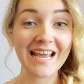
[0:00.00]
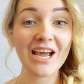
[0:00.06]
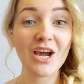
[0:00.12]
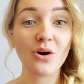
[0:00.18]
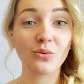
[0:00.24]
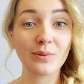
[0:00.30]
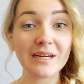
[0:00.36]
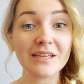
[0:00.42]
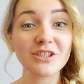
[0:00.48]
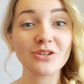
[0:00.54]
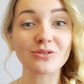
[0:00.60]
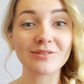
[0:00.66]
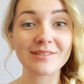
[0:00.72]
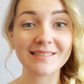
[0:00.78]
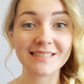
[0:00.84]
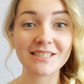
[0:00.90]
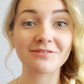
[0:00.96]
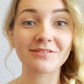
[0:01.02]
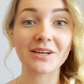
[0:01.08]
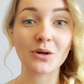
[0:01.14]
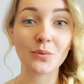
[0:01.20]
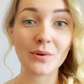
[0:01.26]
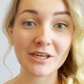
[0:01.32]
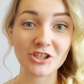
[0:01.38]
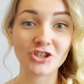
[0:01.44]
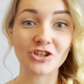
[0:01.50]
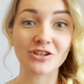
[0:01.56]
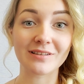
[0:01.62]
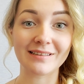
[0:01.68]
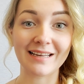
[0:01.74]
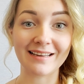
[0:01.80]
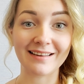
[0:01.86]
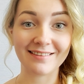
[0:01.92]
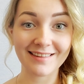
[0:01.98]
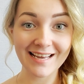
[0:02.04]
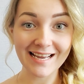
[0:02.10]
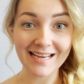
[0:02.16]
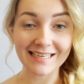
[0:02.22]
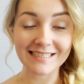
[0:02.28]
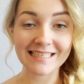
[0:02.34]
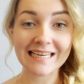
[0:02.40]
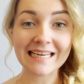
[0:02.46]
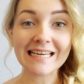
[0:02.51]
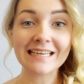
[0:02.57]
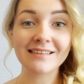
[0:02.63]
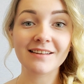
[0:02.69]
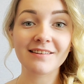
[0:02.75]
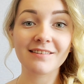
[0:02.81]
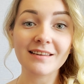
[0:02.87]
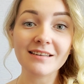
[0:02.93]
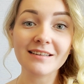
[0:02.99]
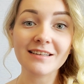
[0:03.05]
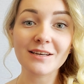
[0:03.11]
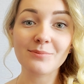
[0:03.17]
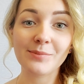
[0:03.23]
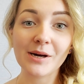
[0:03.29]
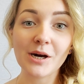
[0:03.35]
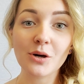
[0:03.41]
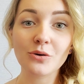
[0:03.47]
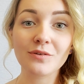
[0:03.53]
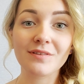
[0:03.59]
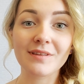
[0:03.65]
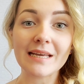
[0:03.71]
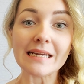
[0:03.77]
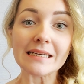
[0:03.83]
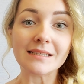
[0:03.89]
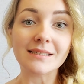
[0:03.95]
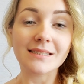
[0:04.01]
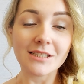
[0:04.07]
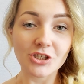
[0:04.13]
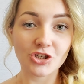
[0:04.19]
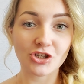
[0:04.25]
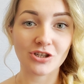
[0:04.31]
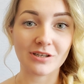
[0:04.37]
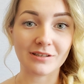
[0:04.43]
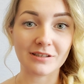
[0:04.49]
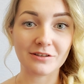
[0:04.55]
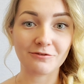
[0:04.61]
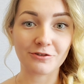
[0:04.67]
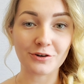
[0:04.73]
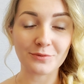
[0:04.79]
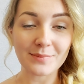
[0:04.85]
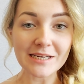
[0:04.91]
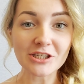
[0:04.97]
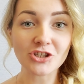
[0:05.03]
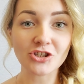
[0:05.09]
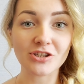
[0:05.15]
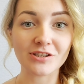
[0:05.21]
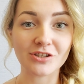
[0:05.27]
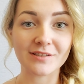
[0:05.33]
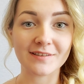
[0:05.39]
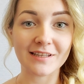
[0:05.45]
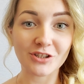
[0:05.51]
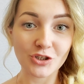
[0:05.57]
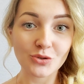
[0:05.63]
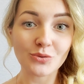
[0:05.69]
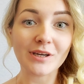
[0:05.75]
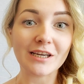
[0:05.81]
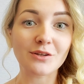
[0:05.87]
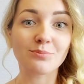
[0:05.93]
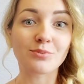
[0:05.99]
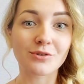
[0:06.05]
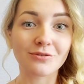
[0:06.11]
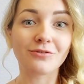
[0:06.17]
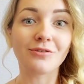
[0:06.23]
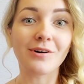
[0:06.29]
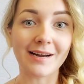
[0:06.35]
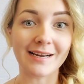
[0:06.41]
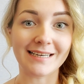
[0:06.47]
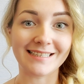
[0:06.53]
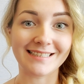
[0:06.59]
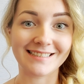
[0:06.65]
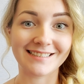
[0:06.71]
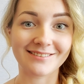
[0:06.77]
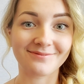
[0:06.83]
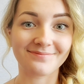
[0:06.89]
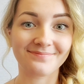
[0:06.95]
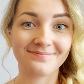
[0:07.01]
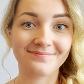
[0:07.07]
When you receive a question like that, think about the additional information that you can provide.